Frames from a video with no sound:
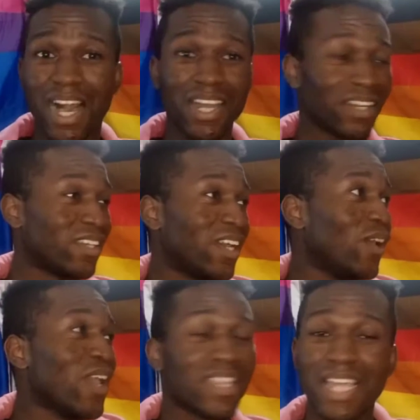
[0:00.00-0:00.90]
I don't
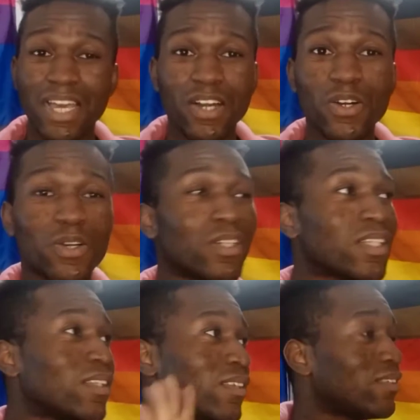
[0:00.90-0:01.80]
know. That
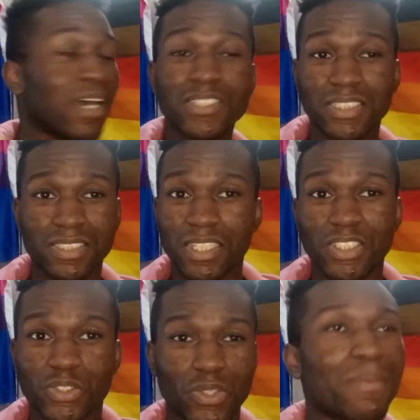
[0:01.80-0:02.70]
was just a
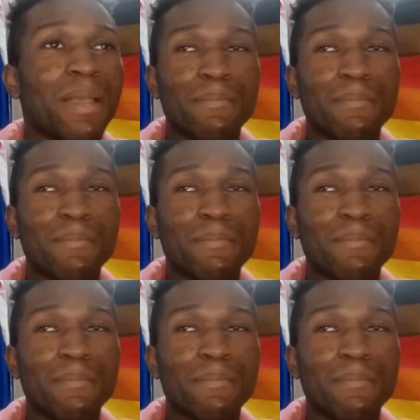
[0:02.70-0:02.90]
trip.